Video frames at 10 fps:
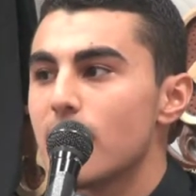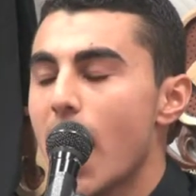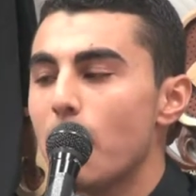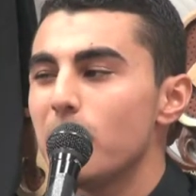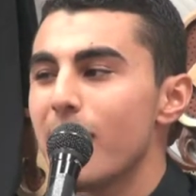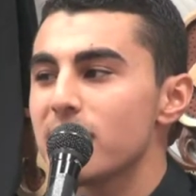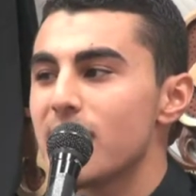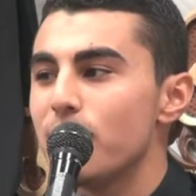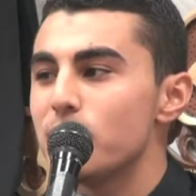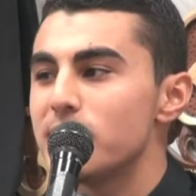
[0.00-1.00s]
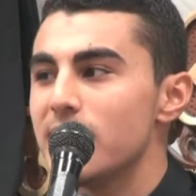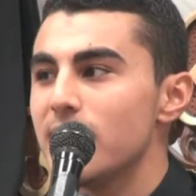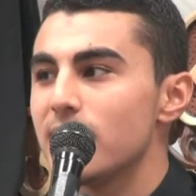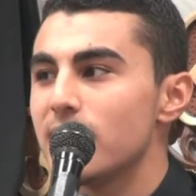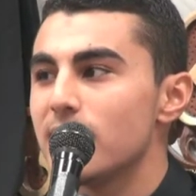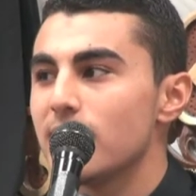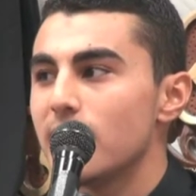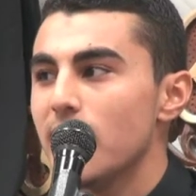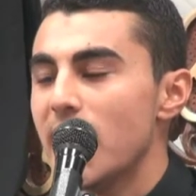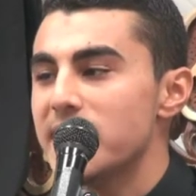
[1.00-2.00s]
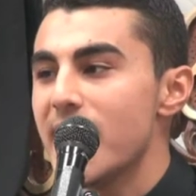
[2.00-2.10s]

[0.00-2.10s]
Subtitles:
How many males have you seen? He